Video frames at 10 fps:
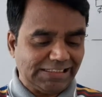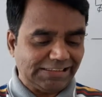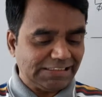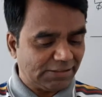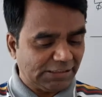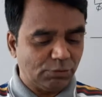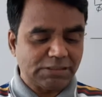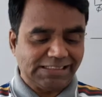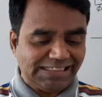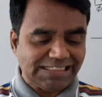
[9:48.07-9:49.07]
is equal
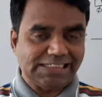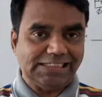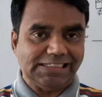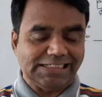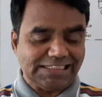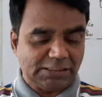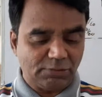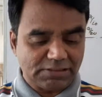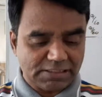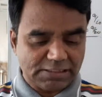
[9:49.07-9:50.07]
to Ez is
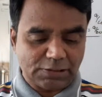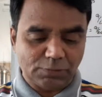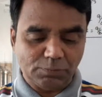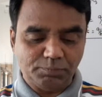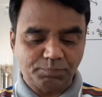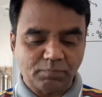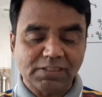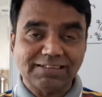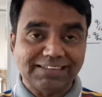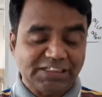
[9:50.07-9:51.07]
equal to 0,
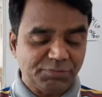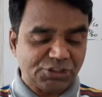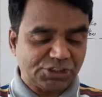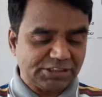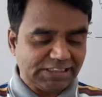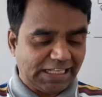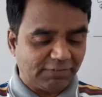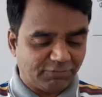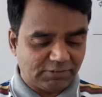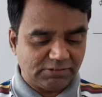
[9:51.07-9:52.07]
in which
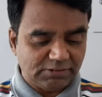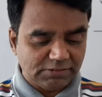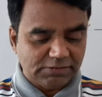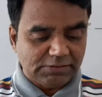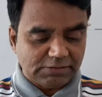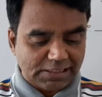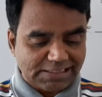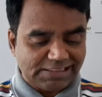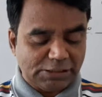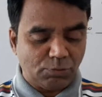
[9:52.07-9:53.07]
alpha
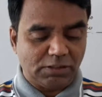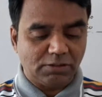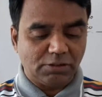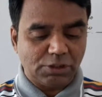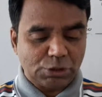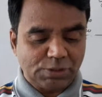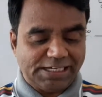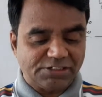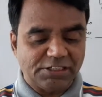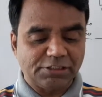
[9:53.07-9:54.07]
is equal to
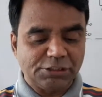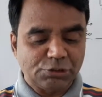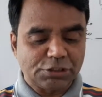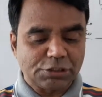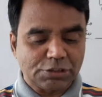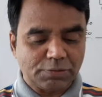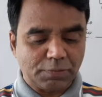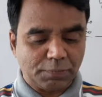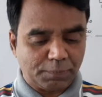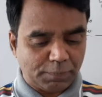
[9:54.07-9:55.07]
800 Newton
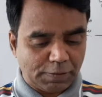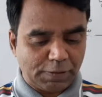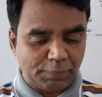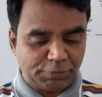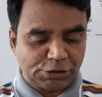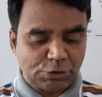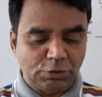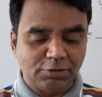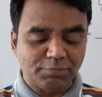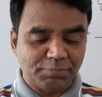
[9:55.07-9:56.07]
per
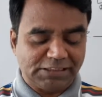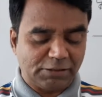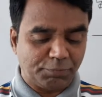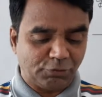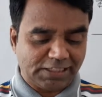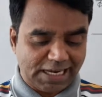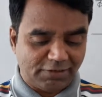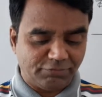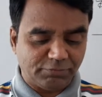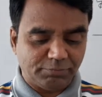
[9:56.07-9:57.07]
Coulomb meter per
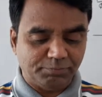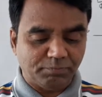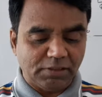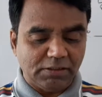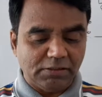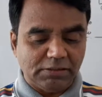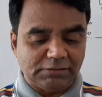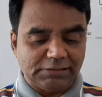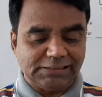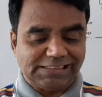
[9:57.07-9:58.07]
half.
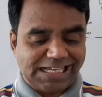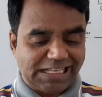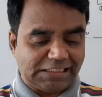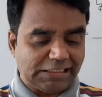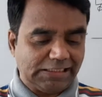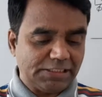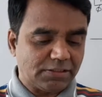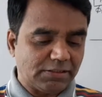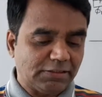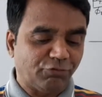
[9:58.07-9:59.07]
then
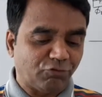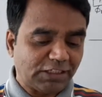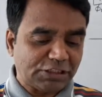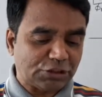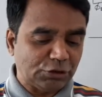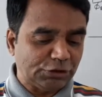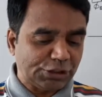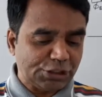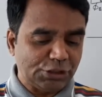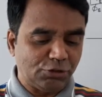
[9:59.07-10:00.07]
calculate the flux through the
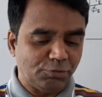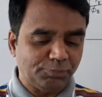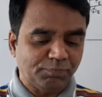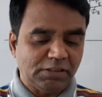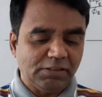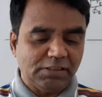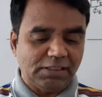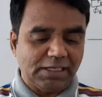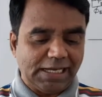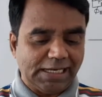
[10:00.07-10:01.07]
cube
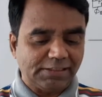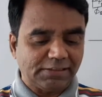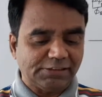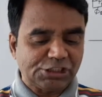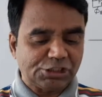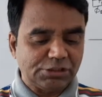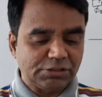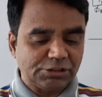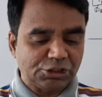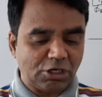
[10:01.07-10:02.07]
and the
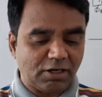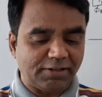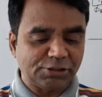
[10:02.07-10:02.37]
charge